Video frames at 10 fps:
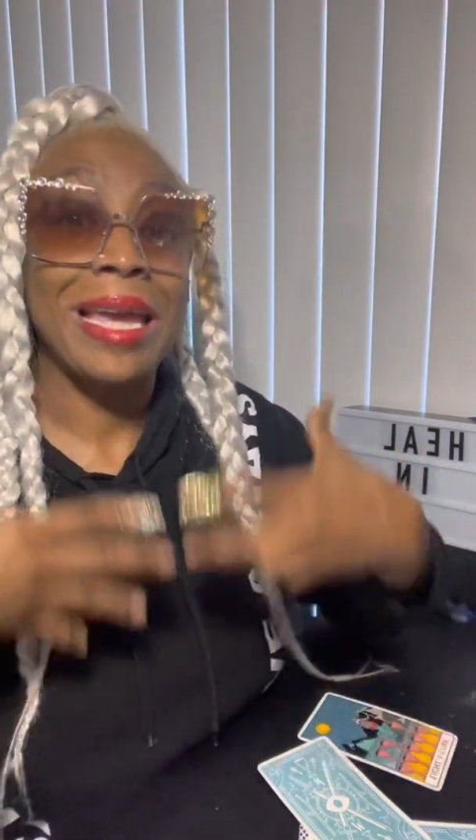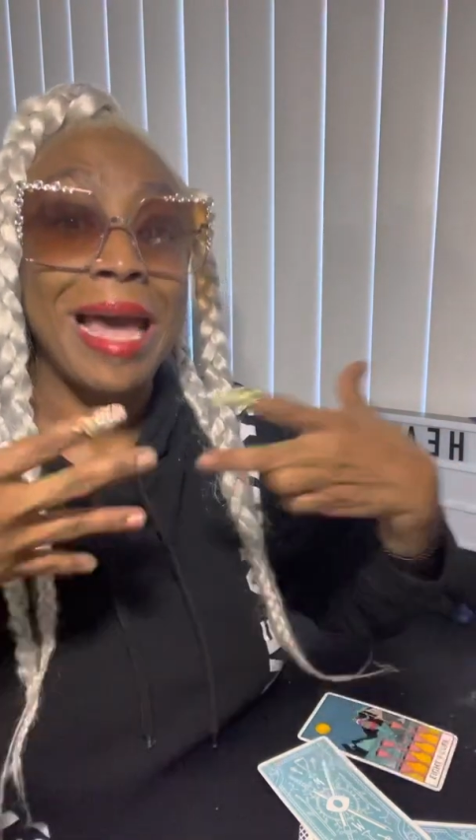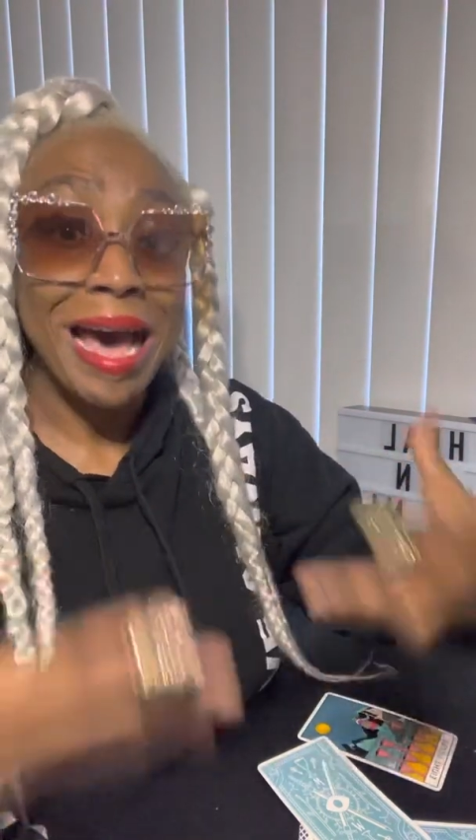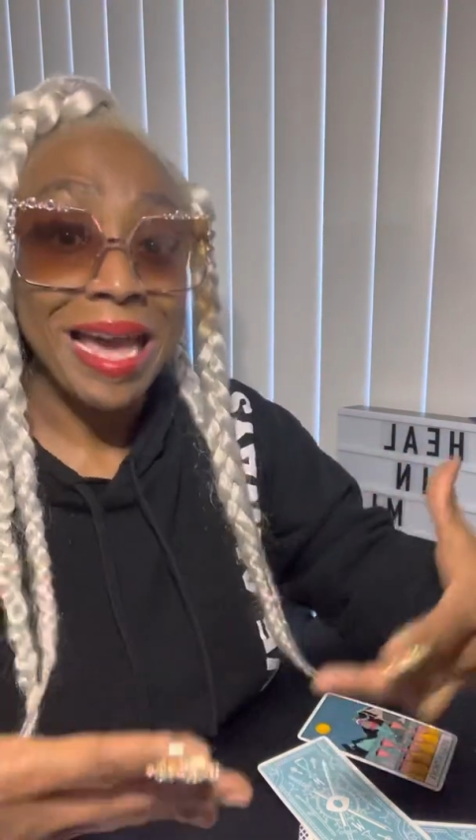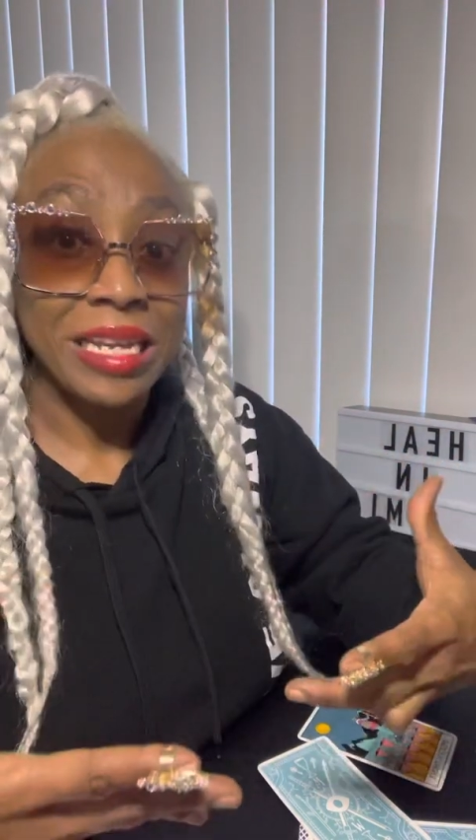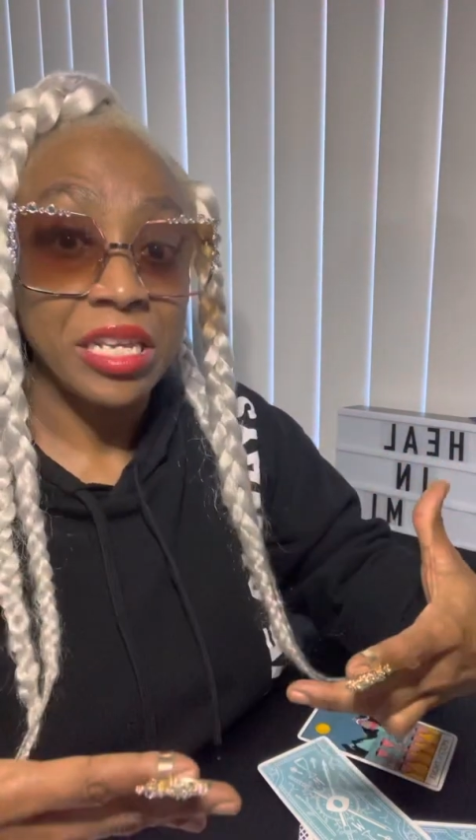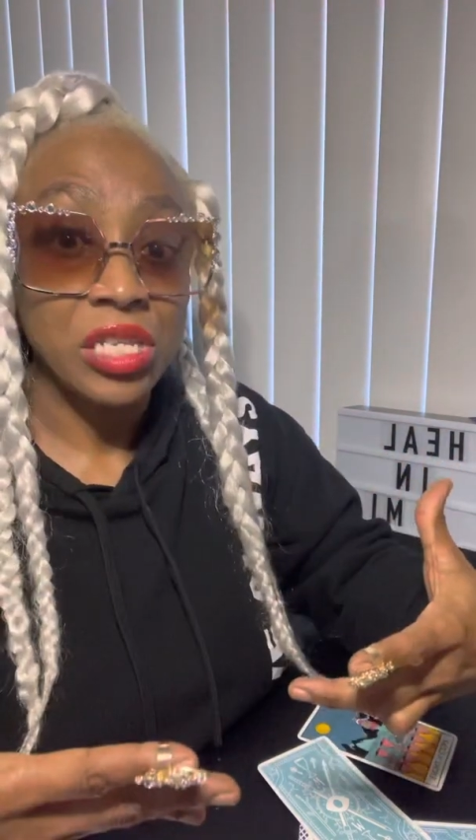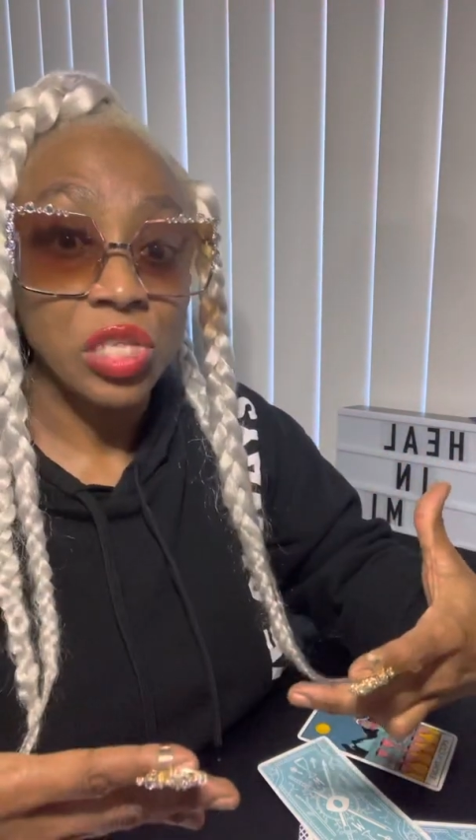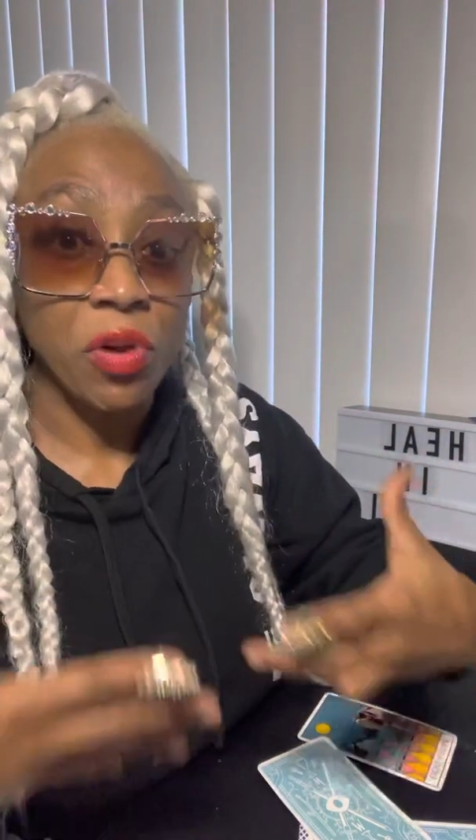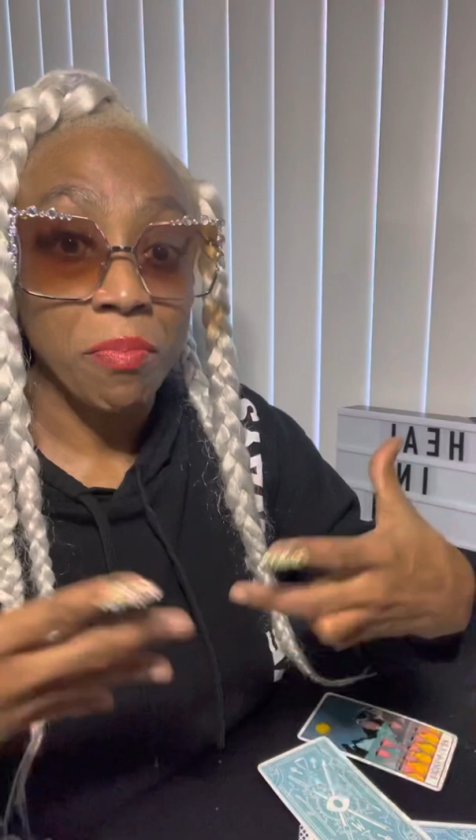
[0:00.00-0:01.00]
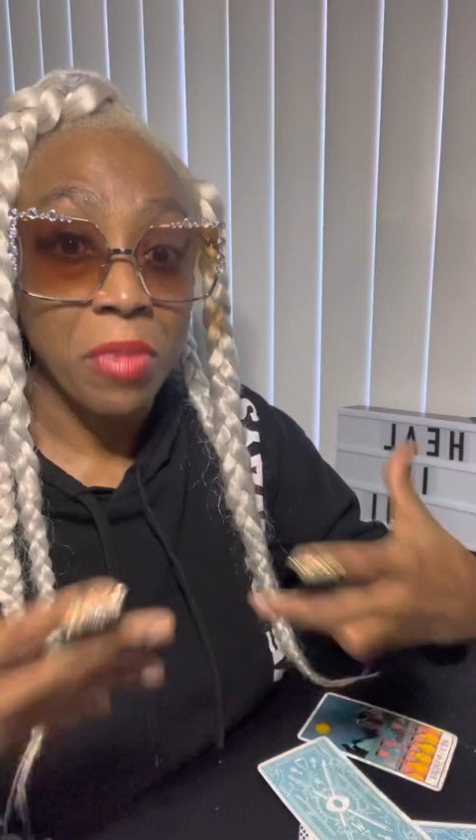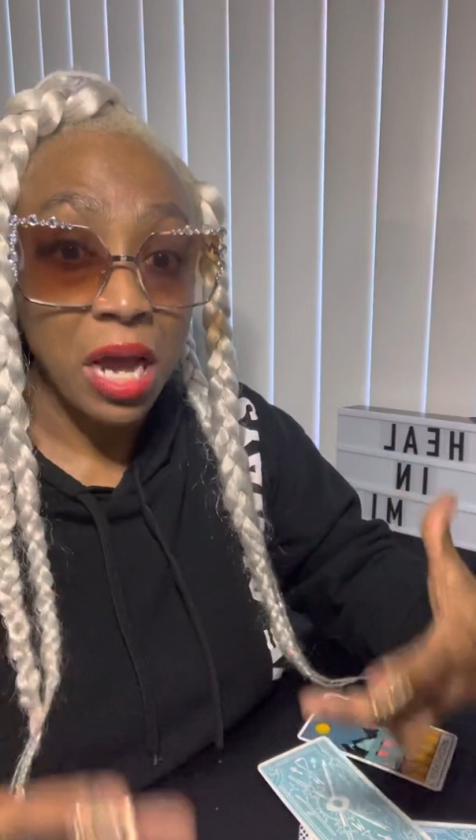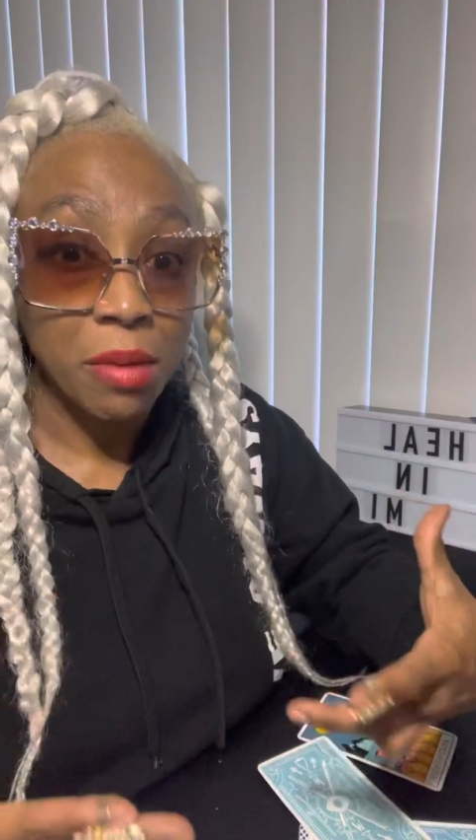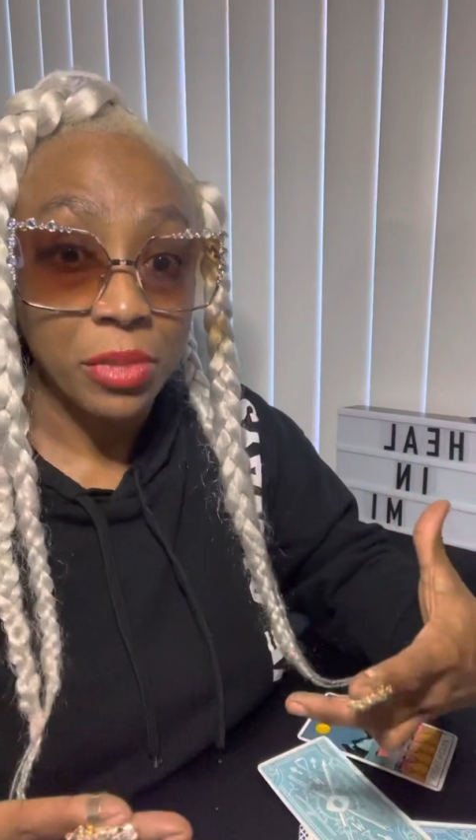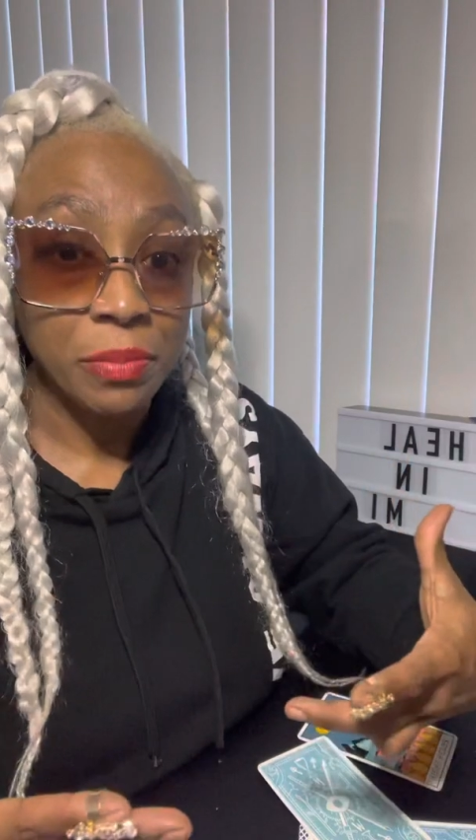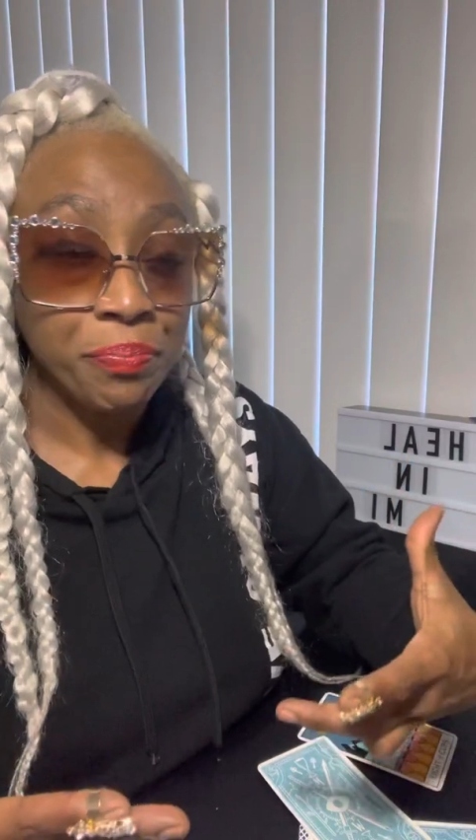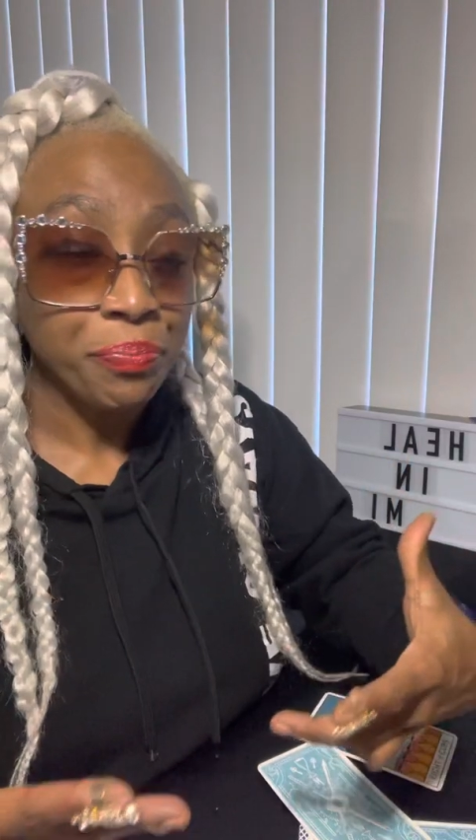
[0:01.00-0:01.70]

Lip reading: guidance from mama,